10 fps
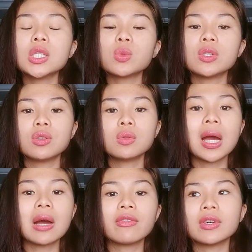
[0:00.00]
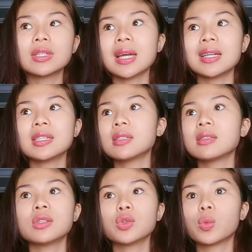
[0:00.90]
we do have a tendency
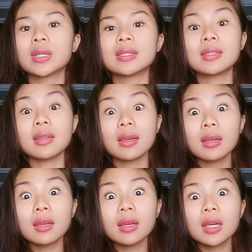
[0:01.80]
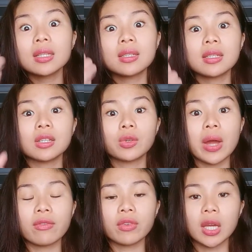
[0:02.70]
towards instant
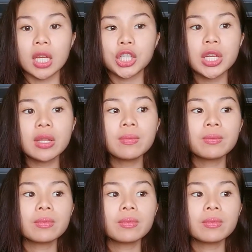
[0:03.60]
gratification,